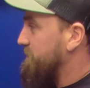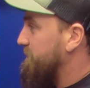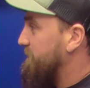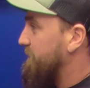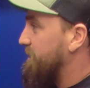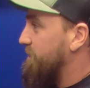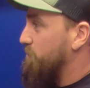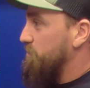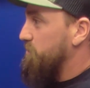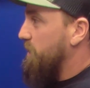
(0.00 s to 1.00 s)
But
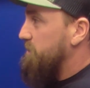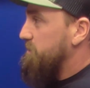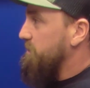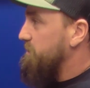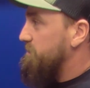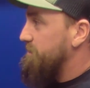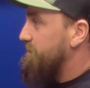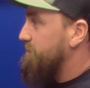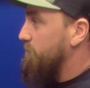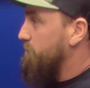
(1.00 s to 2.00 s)
what's crazy is
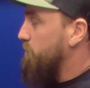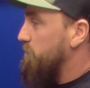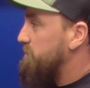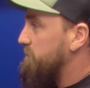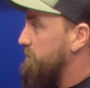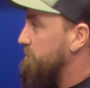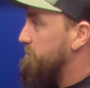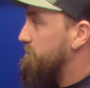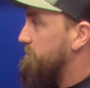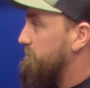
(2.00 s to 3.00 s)
the boys sleep.